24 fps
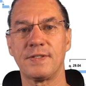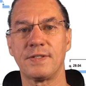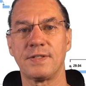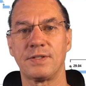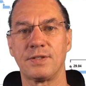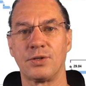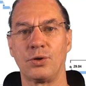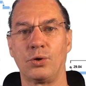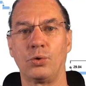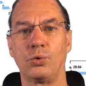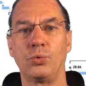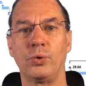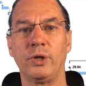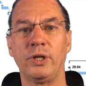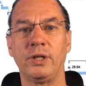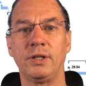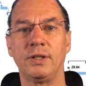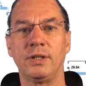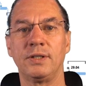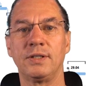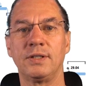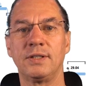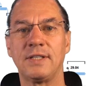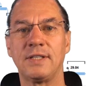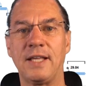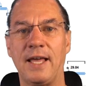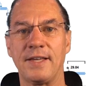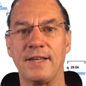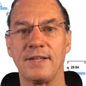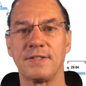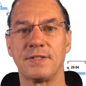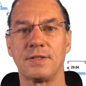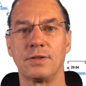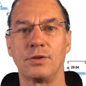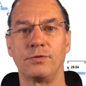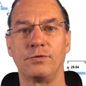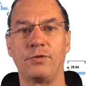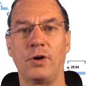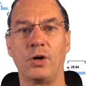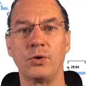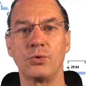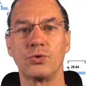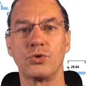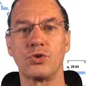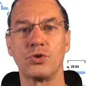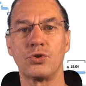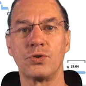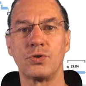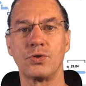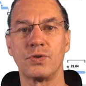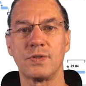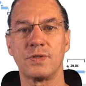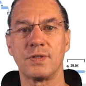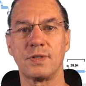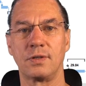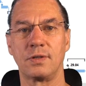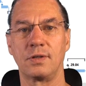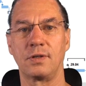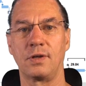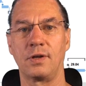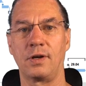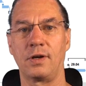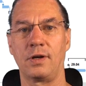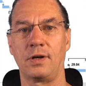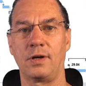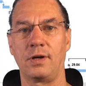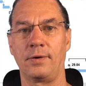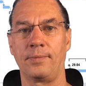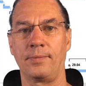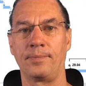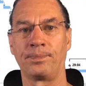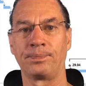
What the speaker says: so we test the functions, the